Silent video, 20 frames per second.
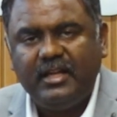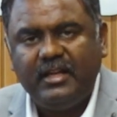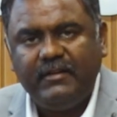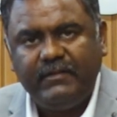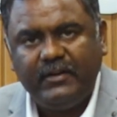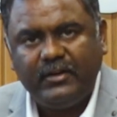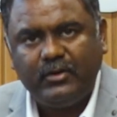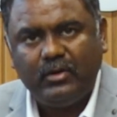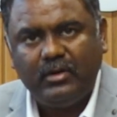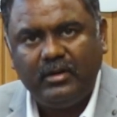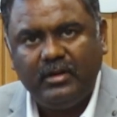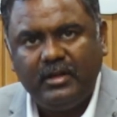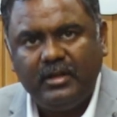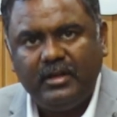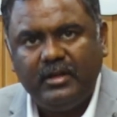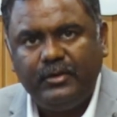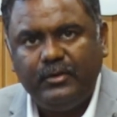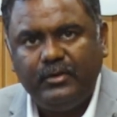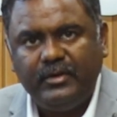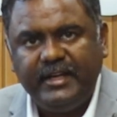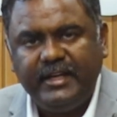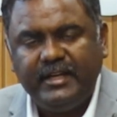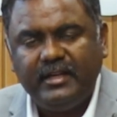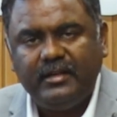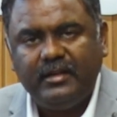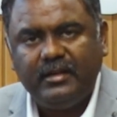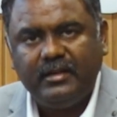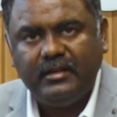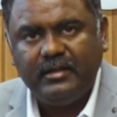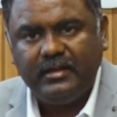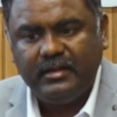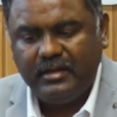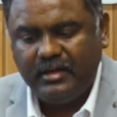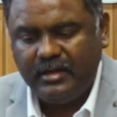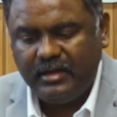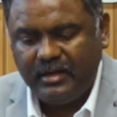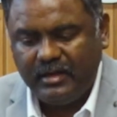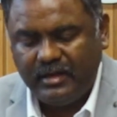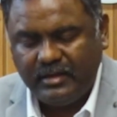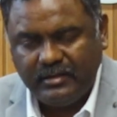If at all you need
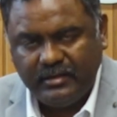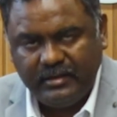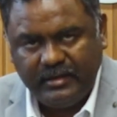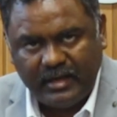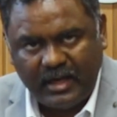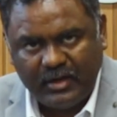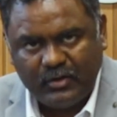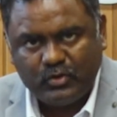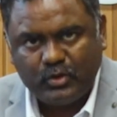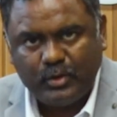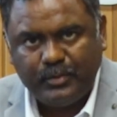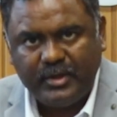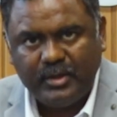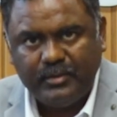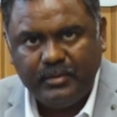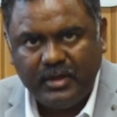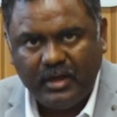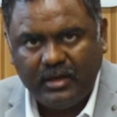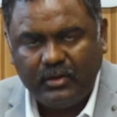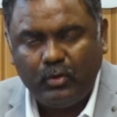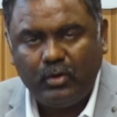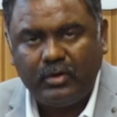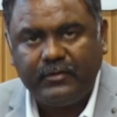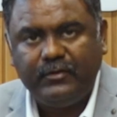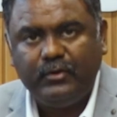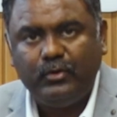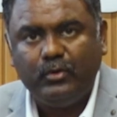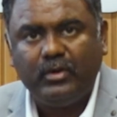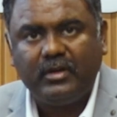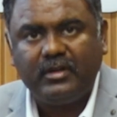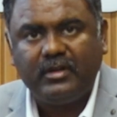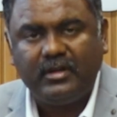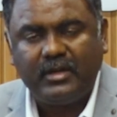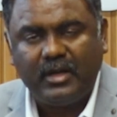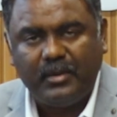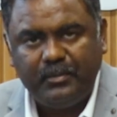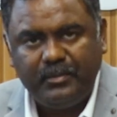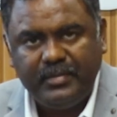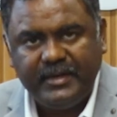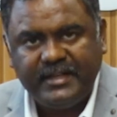a nanoscope tip done, or if your
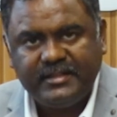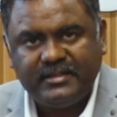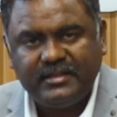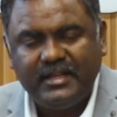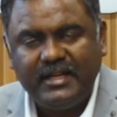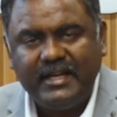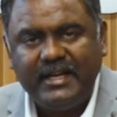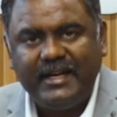complaints